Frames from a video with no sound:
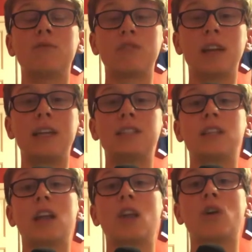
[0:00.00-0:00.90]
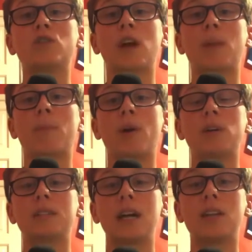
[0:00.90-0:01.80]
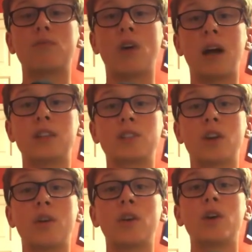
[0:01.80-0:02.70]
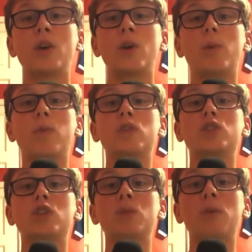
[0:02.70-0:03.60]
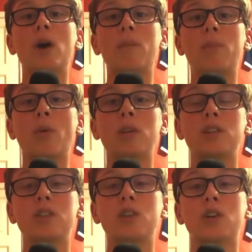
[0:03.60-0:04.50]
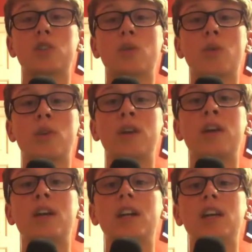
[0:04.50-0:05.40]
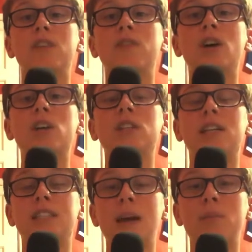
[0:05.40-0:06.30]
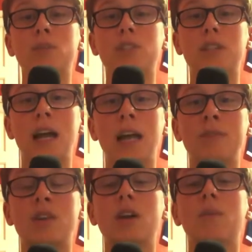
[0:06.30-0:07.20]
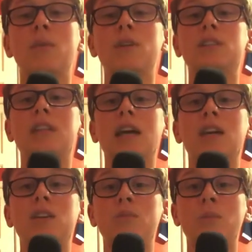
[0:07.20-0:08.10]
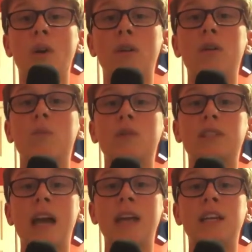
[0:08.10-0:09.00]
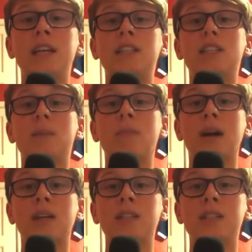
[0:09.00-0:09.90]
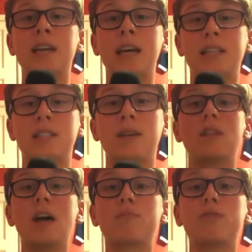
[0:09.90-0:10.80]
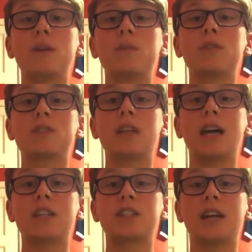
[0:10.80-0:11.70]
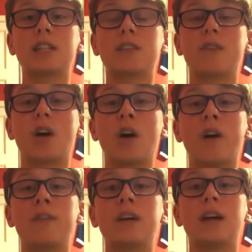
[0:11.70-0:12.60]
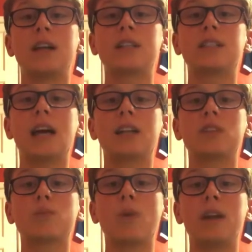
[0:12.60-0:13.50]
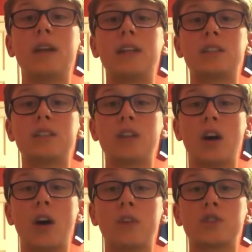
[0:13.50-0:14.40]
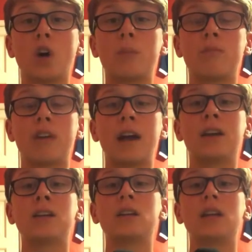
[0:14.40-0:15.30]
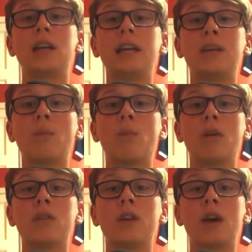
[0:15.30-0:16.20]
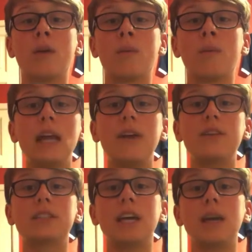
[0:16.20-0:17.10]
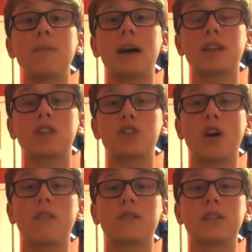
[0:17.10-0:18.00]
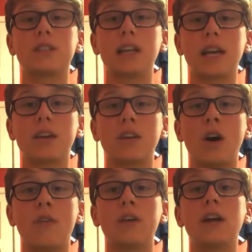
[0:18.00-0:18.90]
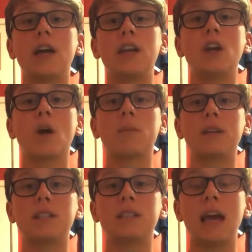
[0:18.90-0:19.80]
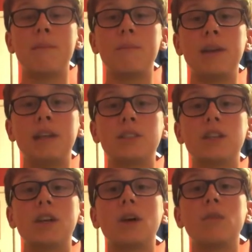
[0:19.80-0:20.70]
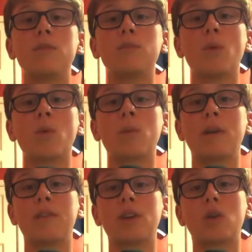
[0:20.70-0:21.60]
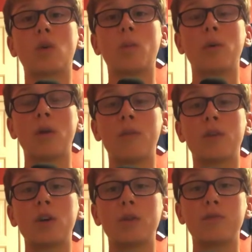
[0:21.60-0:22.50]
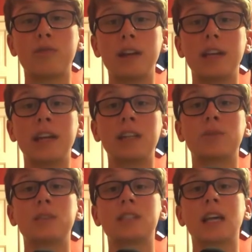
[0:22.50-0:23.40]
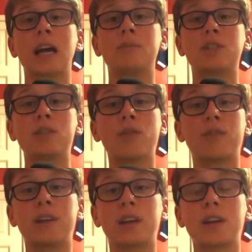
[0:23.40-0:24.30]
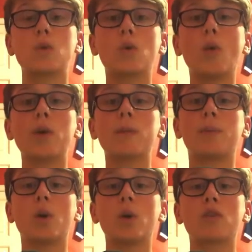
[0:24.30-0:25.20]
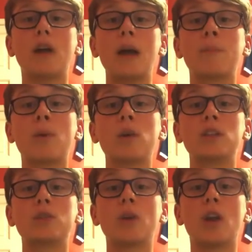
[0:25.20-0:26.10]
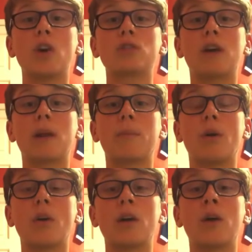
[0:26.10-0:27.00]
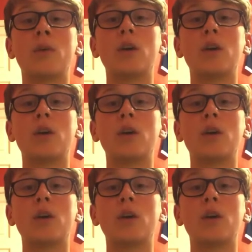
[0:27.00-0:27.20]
released Elijah Adebayo down the right-hand side, who put a superb ball into Josh Gordon. His first attempt was saved, but his second one was headed into the back of the net. That was pretty much the last chance of the half, and the Saddlers went into the half-time break, leading 1-0. Neither team had control of the second half in the opening 10 minutes, with Morecambe having a couple of free kicks which came to nothing. Gordon put a great ball into Elijah Adebayo,